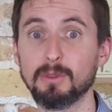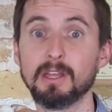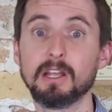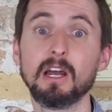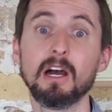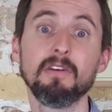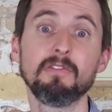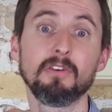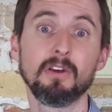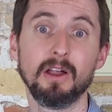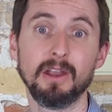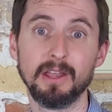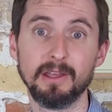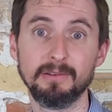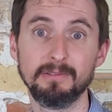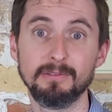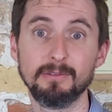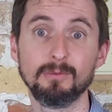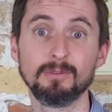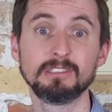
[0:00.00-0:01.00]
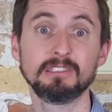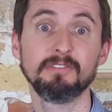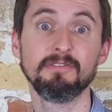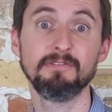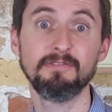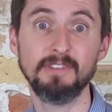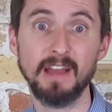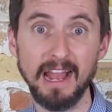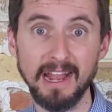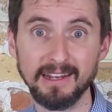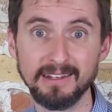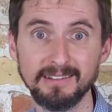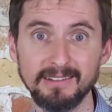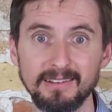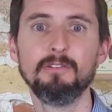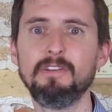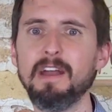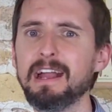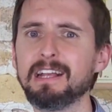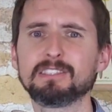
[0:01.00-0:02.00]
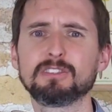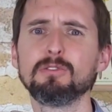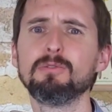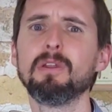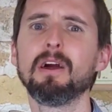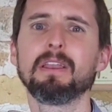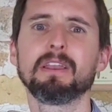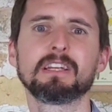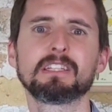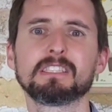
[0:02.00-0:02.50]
with a cover on it was a fact. Facts do not